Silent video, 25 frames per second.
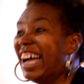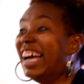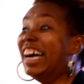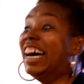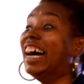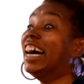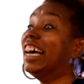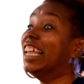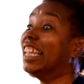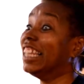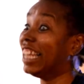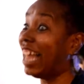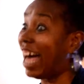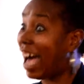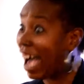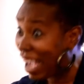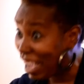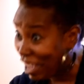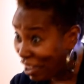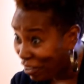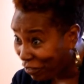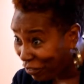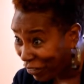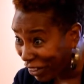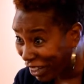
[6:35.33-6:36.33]
A
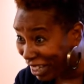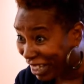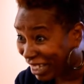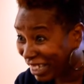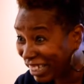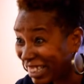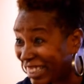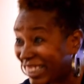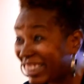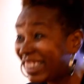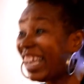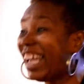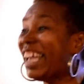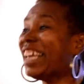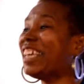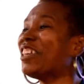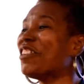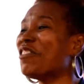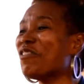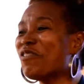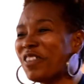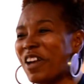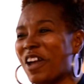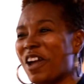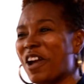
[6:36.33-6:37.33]
life? Thank
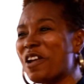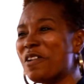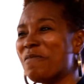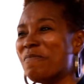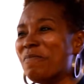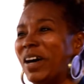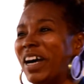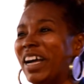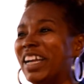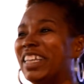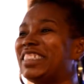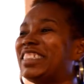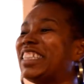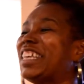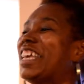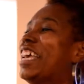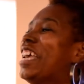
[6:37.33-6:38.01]
you very much.